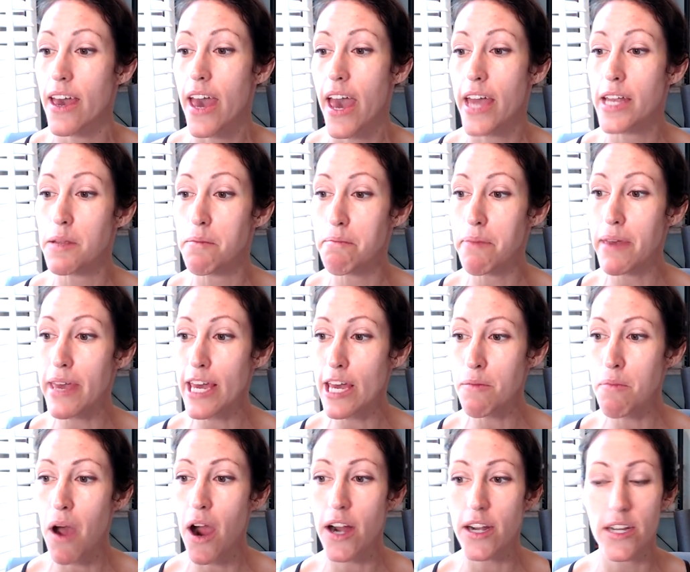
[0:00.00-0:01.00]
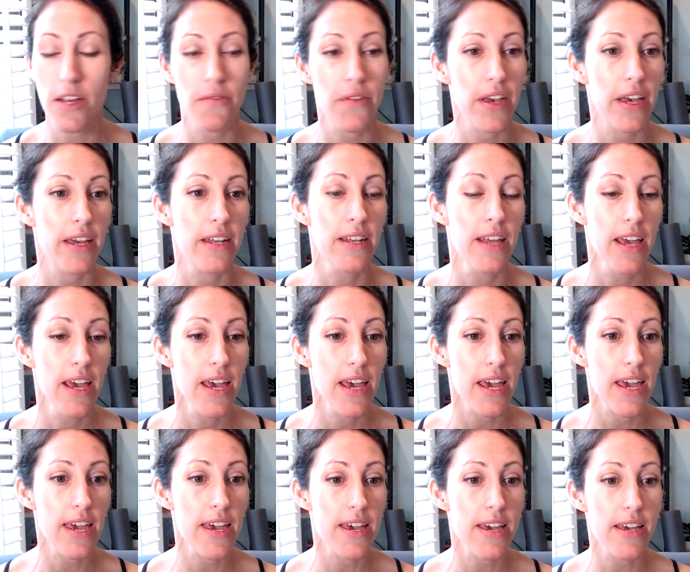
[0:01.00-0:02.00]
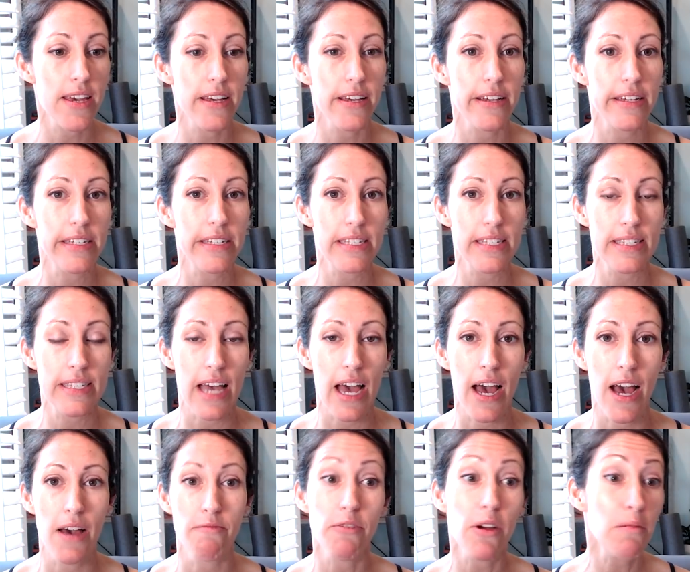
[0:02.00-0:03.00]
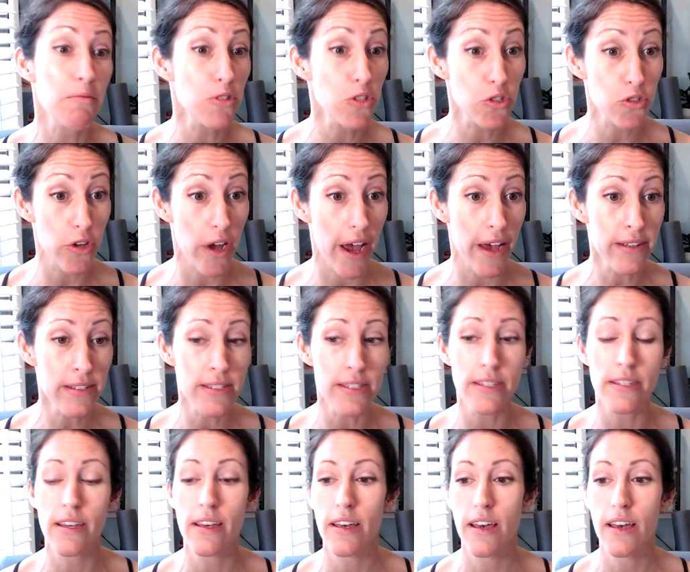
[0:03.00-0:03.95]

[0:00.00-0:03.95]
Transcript: And a big part of it is um, from stress